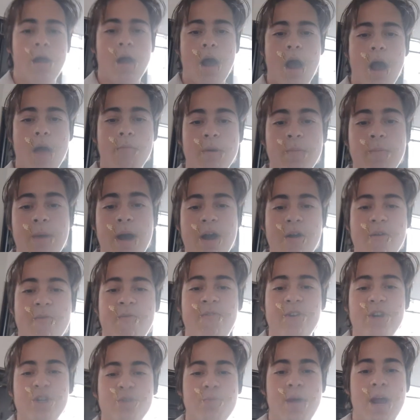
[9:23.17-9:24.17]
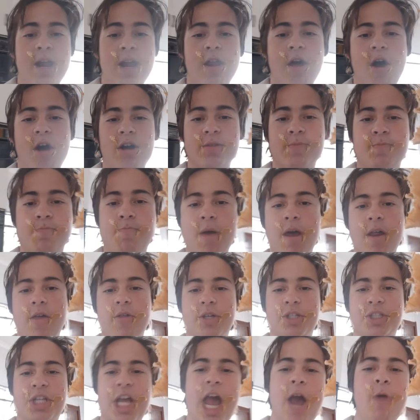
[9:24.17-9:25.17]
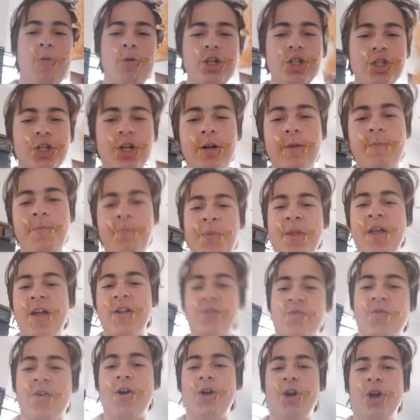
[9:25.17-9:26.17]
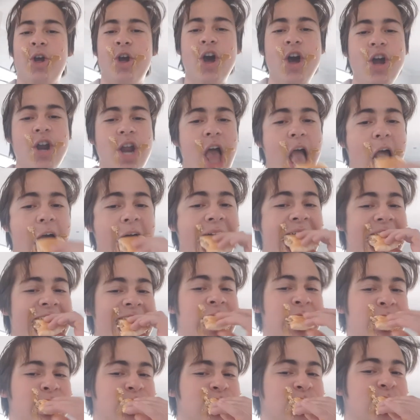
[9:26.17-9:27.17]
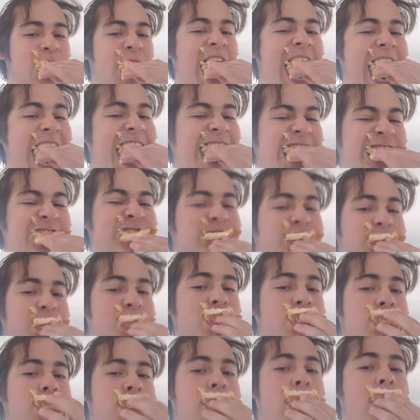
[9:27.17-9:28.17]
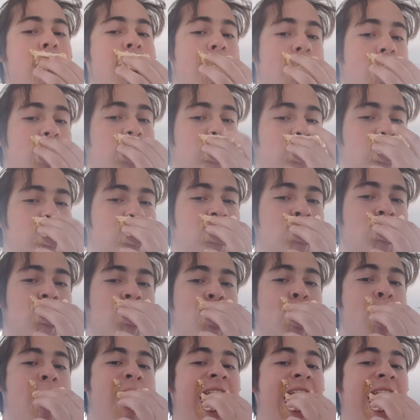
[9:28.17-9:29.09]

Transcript: I'm about to finish my last bit of a sandwich. It's very good. I'll Mm.